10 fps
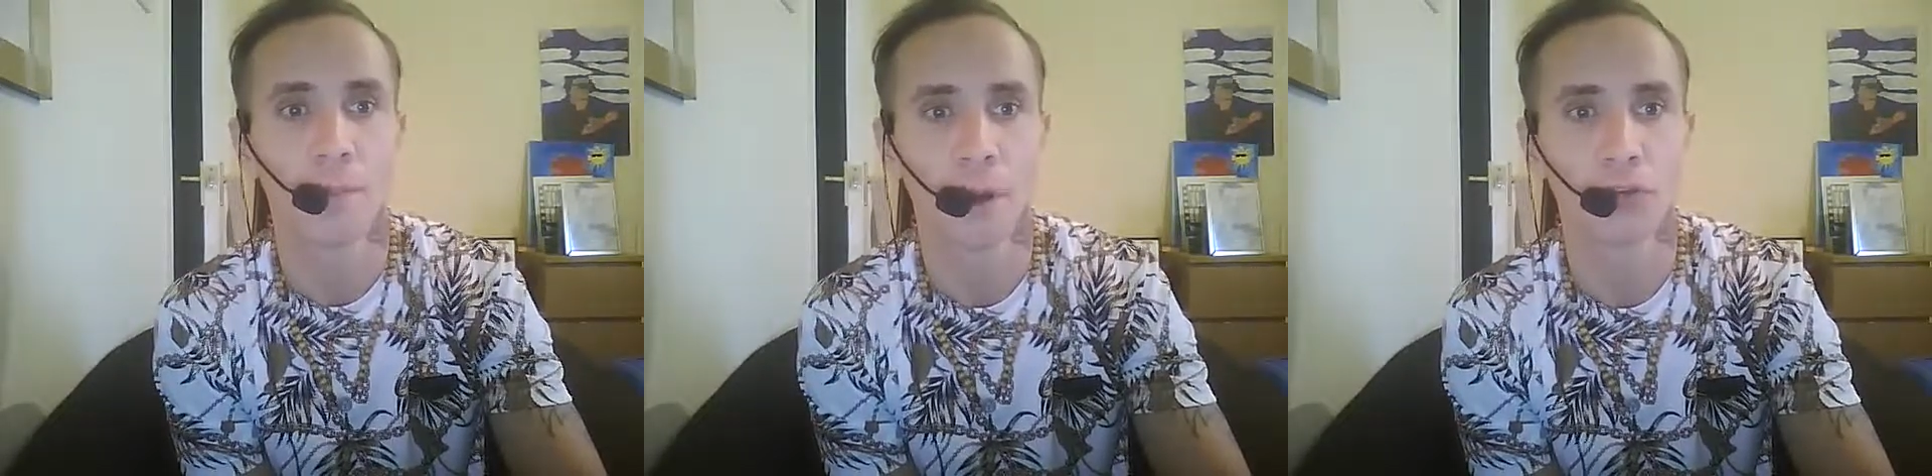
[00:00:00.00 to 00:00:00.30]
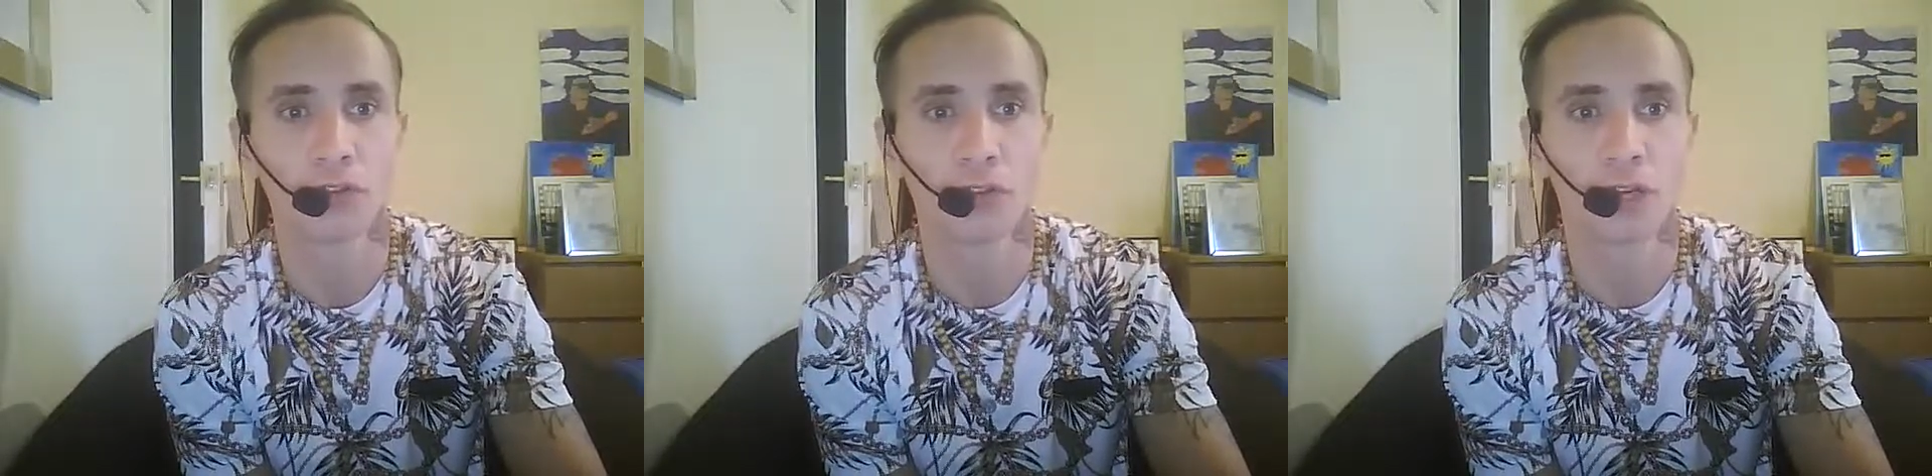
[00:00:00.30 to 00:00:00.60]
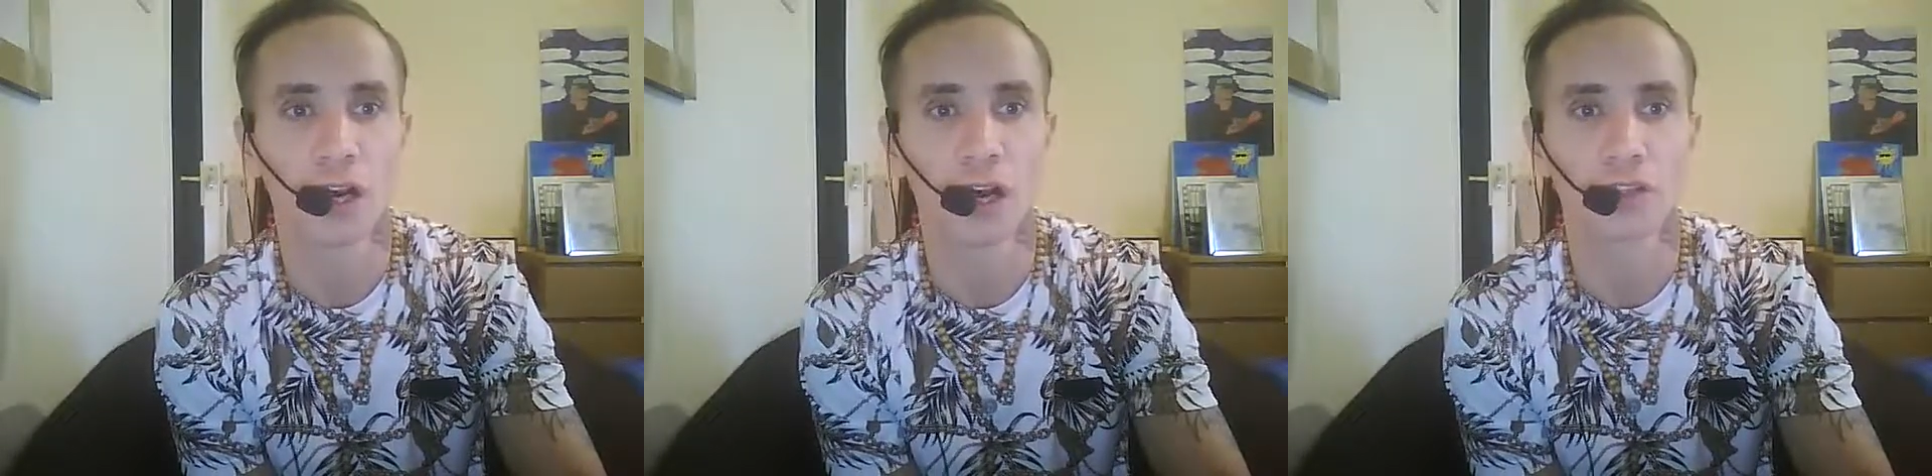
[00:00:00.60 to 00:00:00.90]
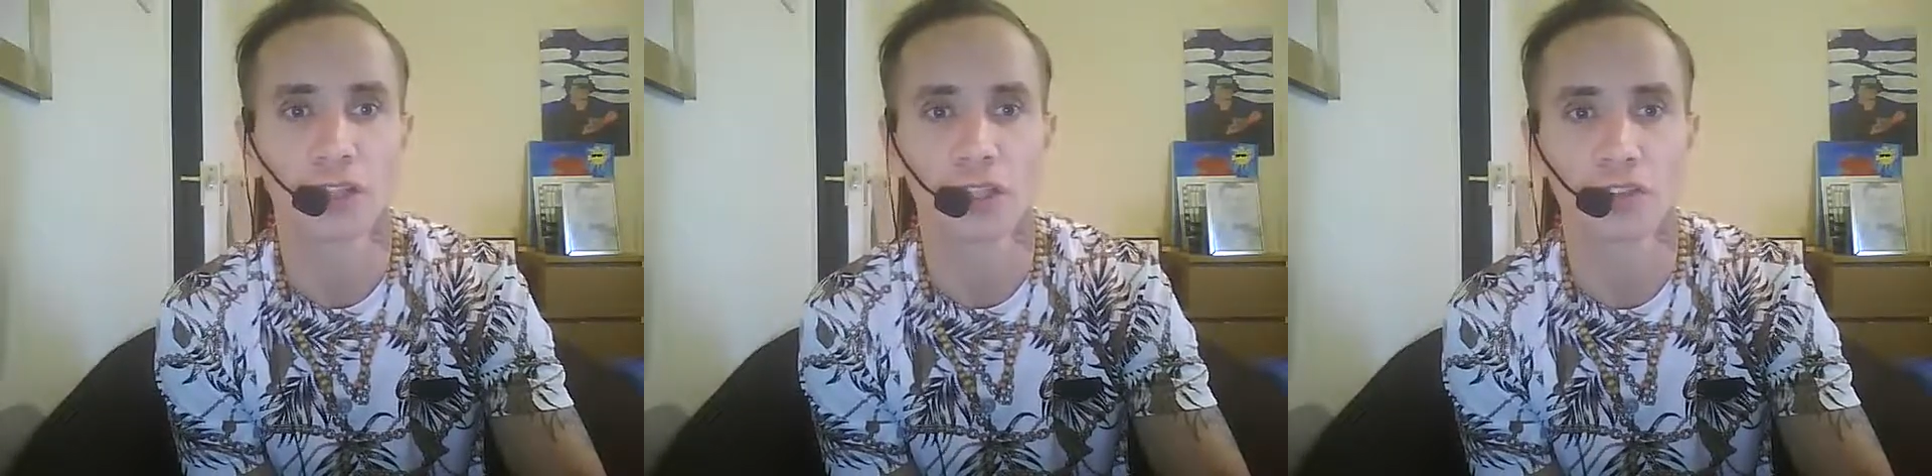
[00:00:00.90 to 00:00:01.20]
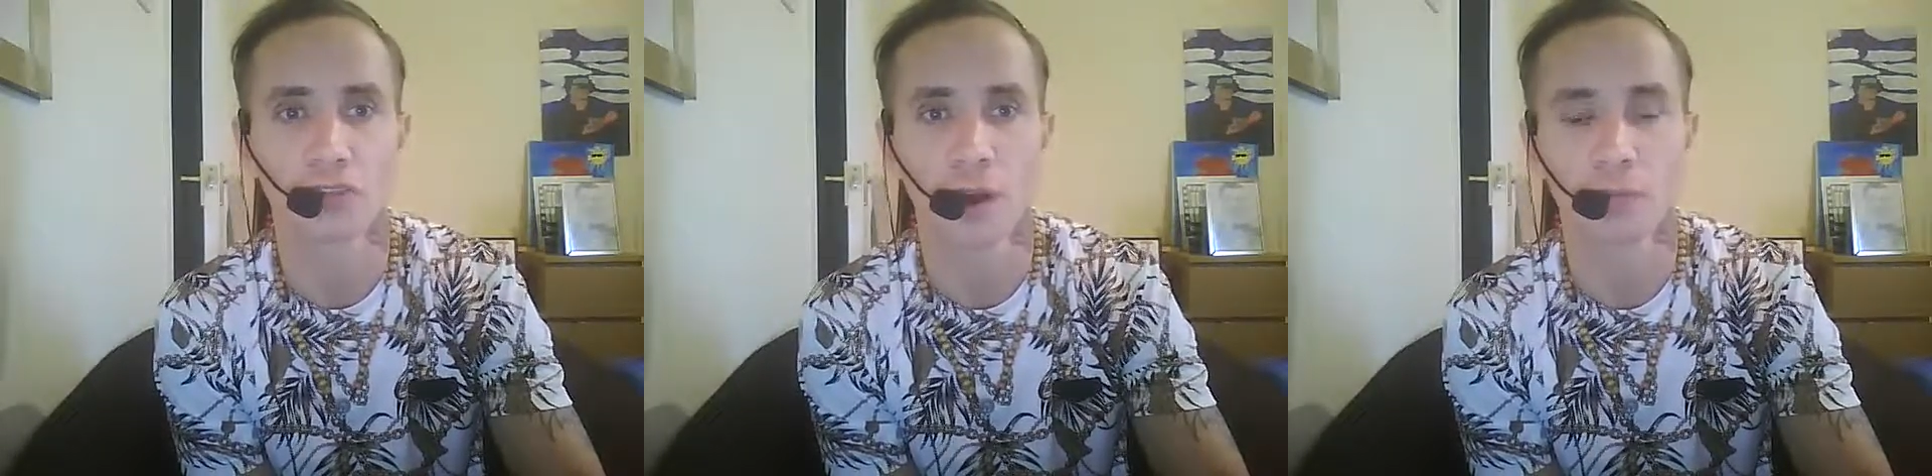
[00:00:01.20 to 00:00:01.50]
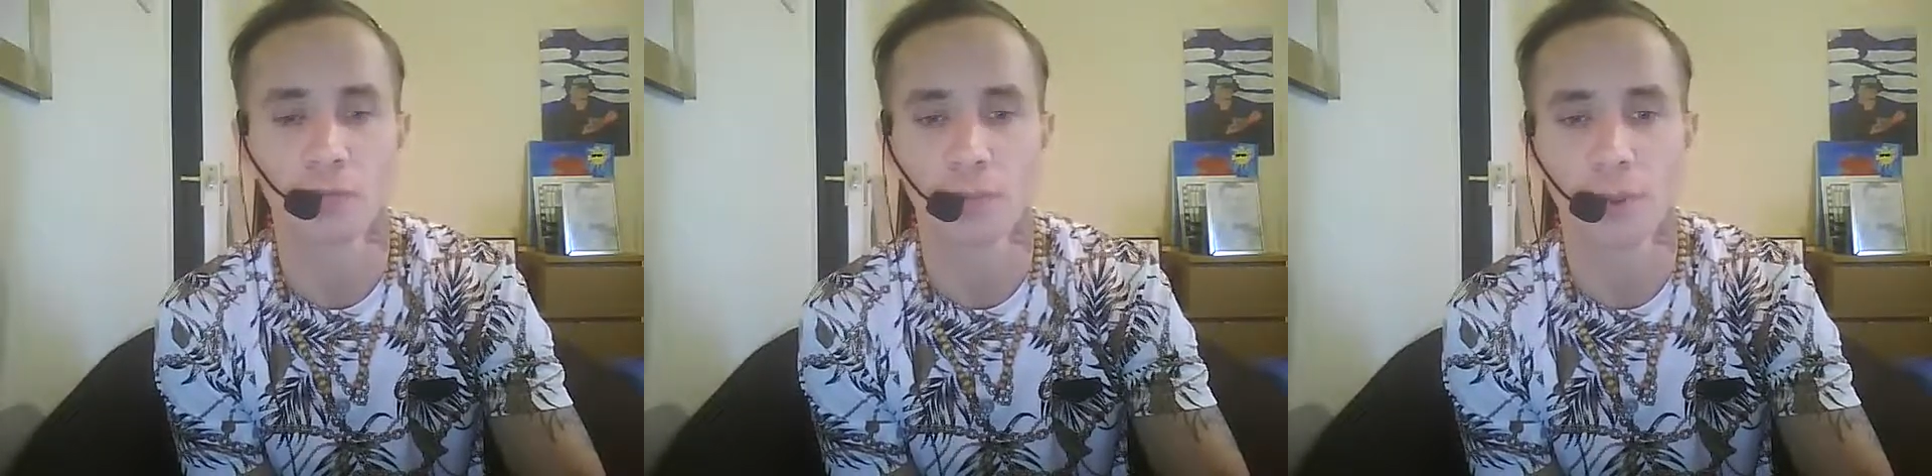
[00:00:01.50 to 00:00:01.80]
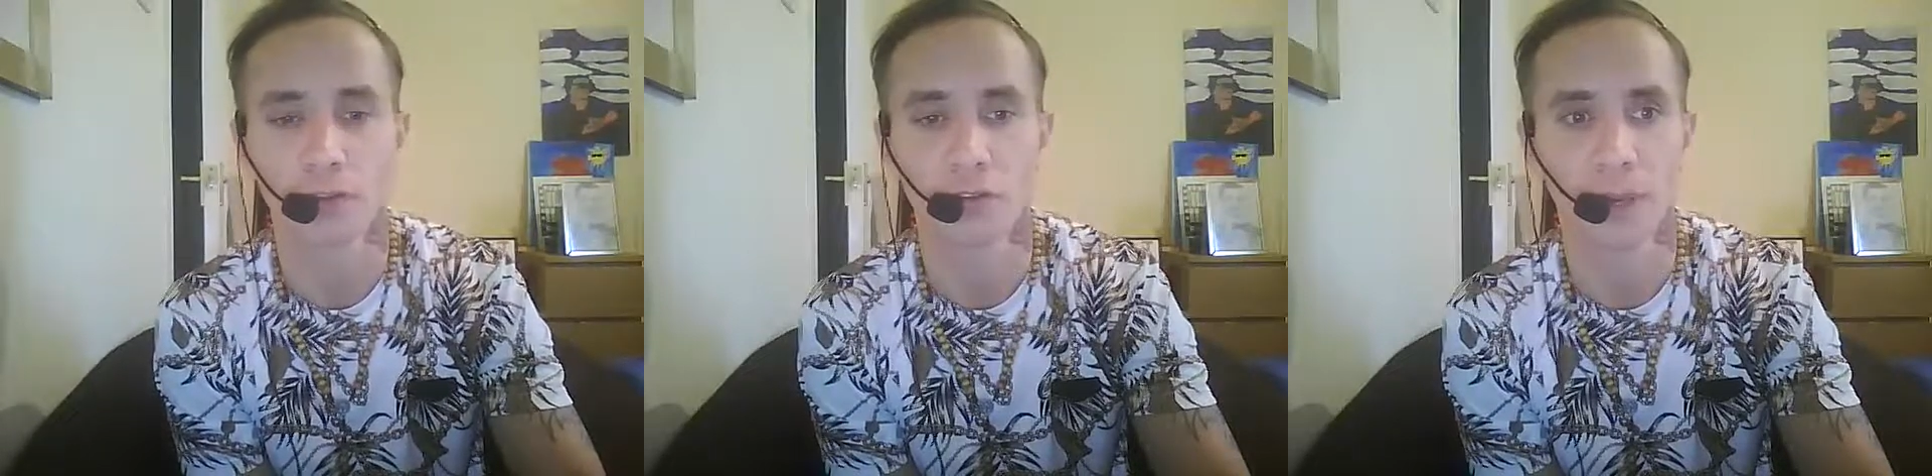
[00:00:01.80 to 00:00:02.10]
most of the cards and controls of
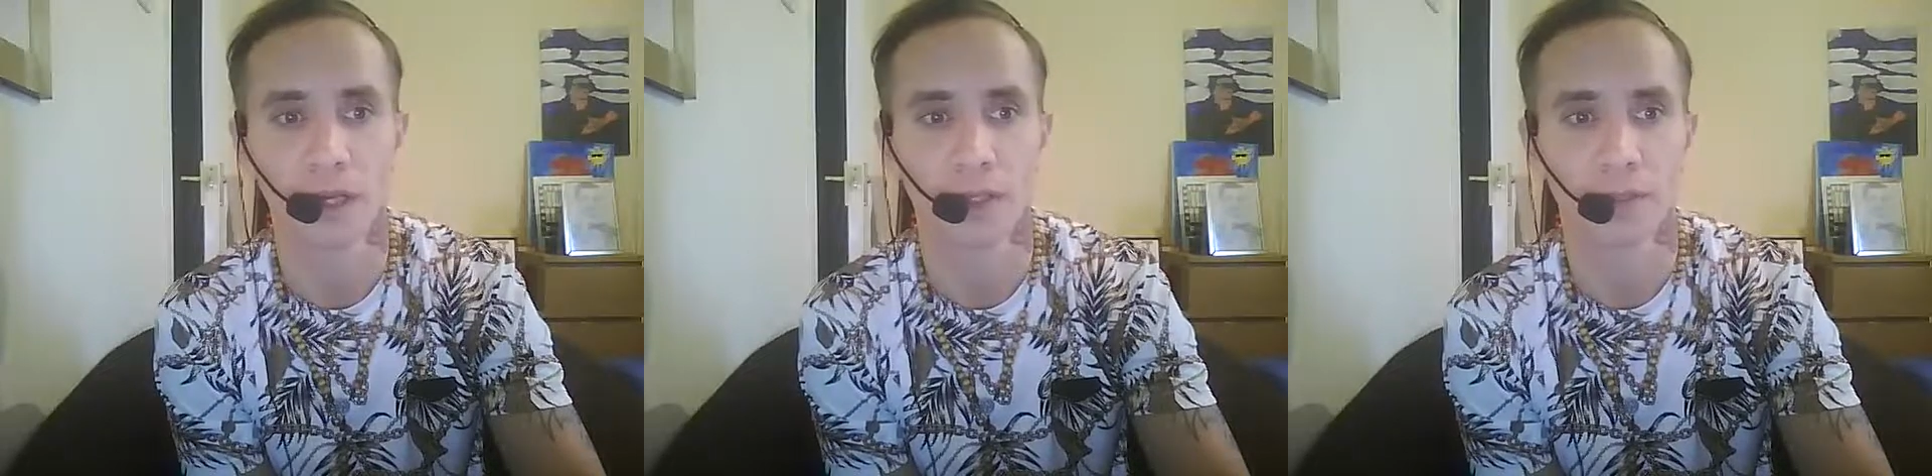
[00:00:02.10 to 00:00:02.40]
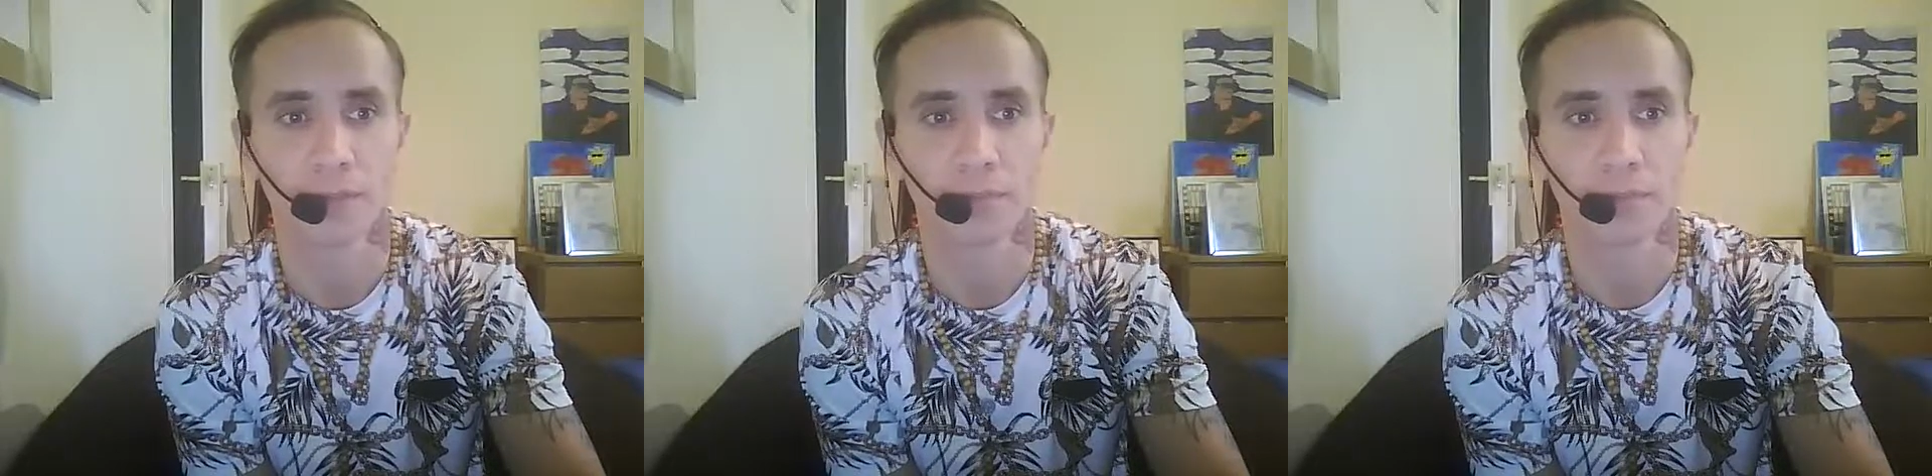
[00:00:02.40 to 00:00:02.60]
most money.